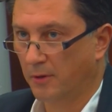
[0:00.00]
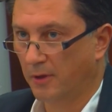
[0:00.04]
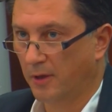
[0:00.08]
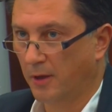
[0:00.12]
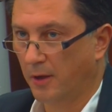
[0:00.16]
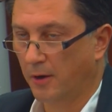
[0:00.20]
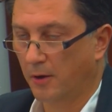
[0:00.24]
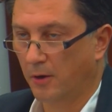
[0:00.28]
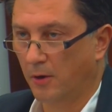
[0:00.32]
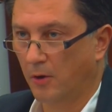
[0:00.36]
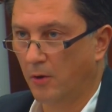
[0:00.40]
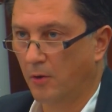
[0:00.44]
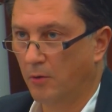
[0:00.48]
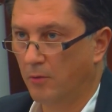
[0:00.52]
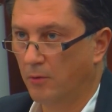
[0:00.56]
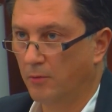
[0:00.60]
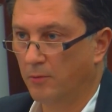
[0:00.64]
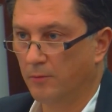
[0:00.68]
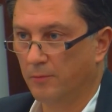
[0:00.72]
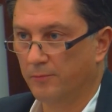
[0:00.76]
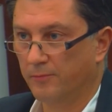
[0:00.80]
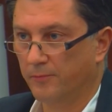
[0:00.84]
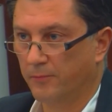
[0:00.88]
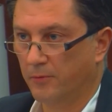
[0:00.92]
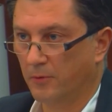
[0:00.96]
Care
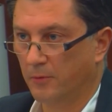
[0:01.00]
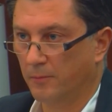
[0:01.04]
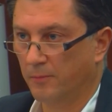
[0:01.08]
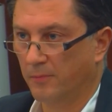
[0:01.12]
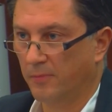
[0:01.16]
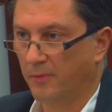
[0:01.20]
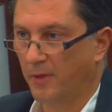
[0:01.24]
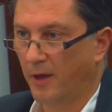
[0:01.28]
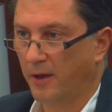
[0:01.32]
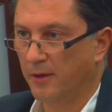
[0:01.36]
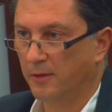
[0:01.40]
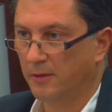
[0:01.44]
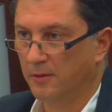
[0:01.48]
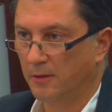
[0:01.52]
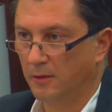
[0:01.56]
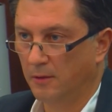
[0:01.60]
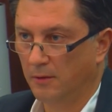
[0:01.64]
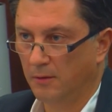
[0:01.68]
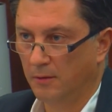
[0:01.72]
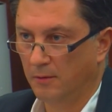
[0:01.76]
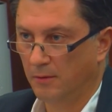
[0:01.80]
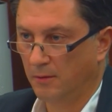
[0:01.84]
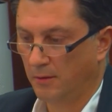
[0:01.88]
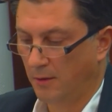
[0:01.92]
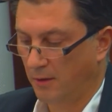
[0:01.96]
Law from
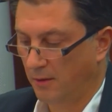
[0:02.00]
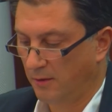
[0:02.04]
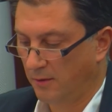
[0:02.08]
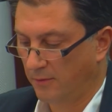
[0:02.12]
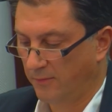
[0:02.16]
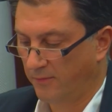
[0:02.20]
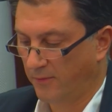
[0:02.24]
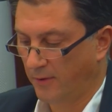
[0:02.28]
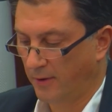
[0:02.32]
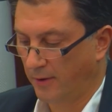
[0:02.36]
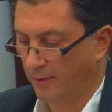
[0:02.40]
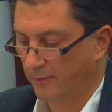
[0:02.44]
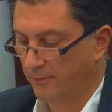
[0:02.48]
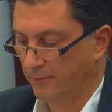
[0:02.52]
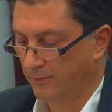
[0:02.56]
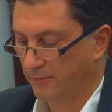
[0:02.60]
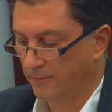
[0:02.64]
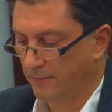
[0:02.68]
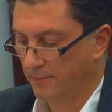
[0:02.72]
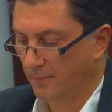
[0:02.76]
1985.